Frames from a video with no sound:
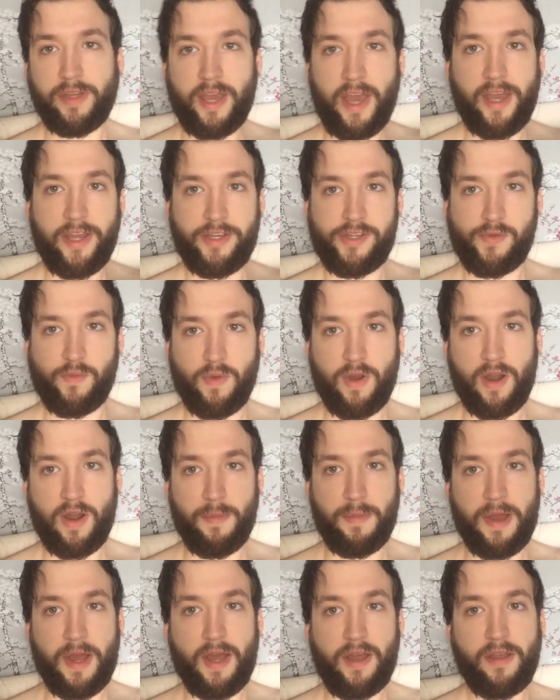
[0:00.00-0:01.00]
gauging where
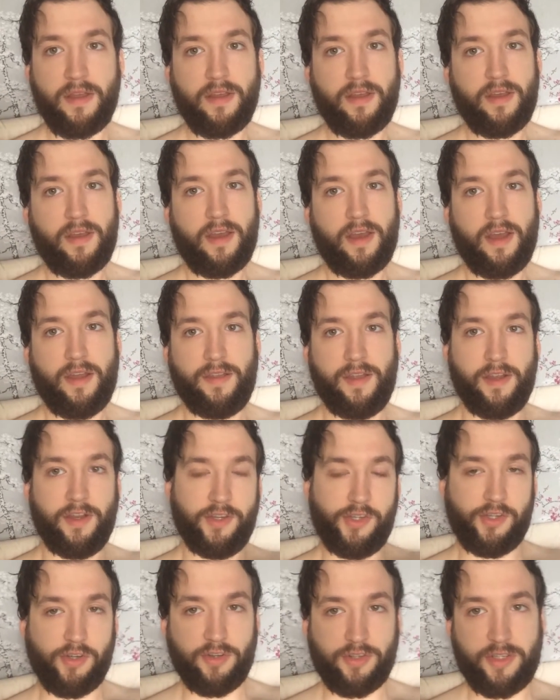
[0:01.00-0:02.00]
I'm at and then
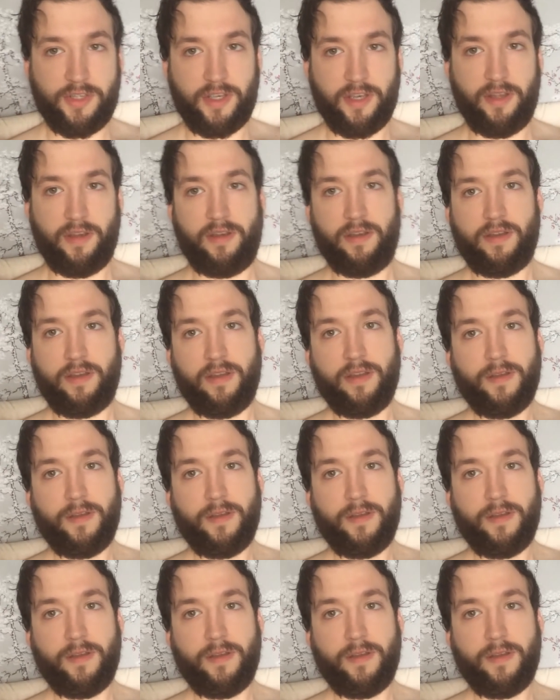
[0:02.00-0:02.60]
adjusting